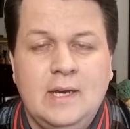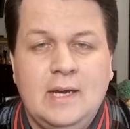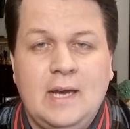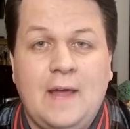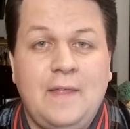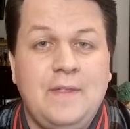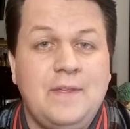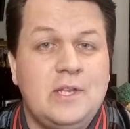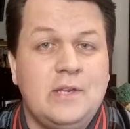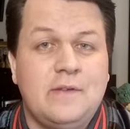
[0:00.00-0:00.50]

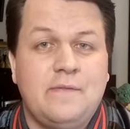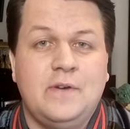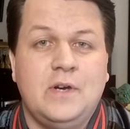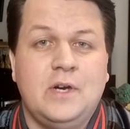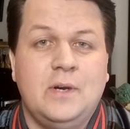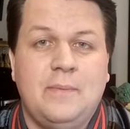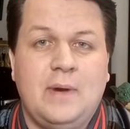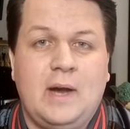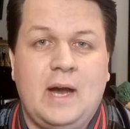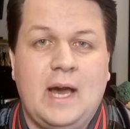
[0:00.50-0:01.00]
and this is a
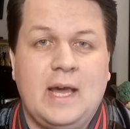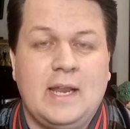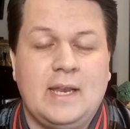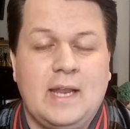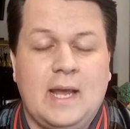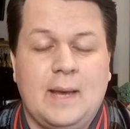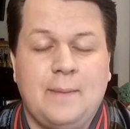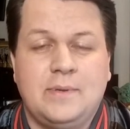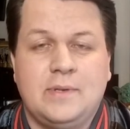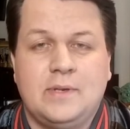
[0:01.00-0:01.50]
film I had an
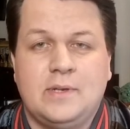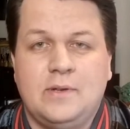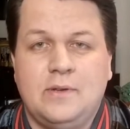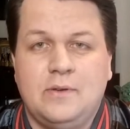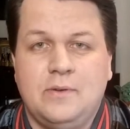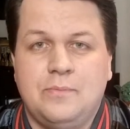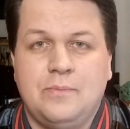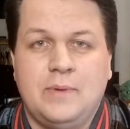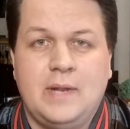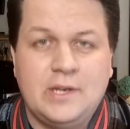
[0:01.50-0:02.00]

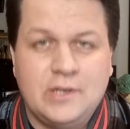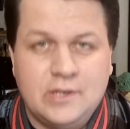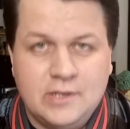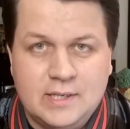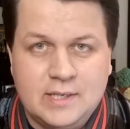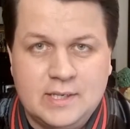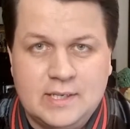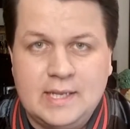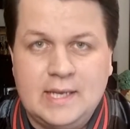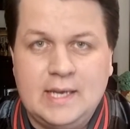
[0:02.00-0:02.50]
absolute pleasure
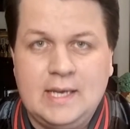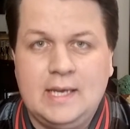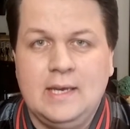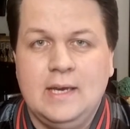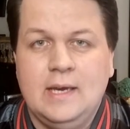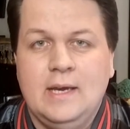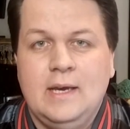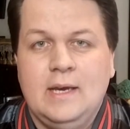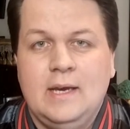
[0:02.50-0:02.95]
to see.